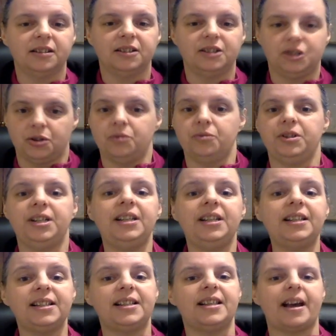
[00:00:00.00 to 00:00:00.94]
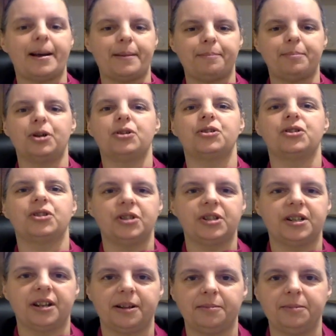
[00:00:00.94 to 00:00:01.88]
don't need that person
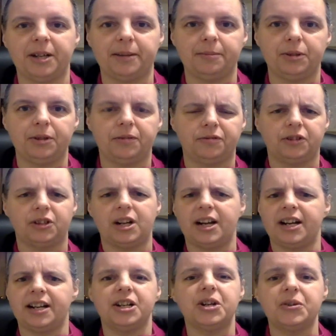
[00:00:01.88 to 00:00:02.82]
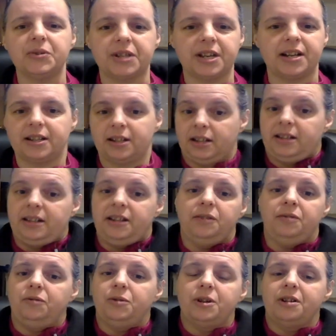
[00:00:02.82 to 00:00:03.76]
to tell me I'm beautiful. I know that. And
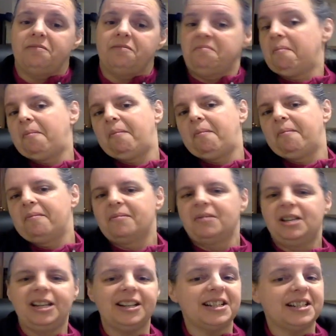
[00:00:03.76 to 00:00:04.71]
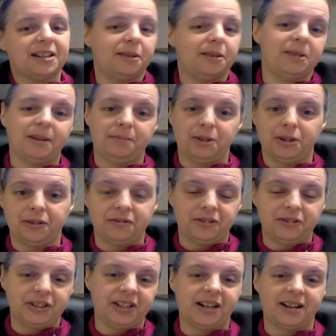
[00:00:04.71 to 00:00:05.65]
therefore, you can tell me I'm
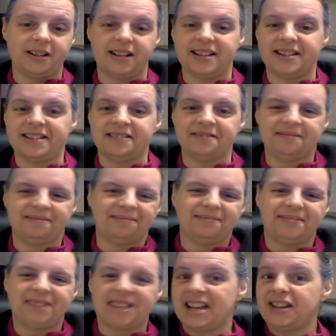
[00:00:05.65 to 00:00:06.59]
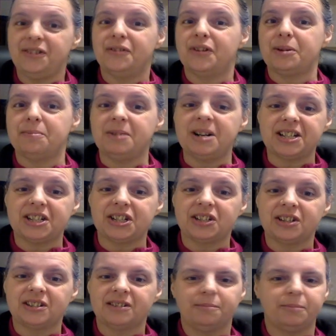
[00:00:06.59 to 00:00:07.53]
beautiful and thank you very much.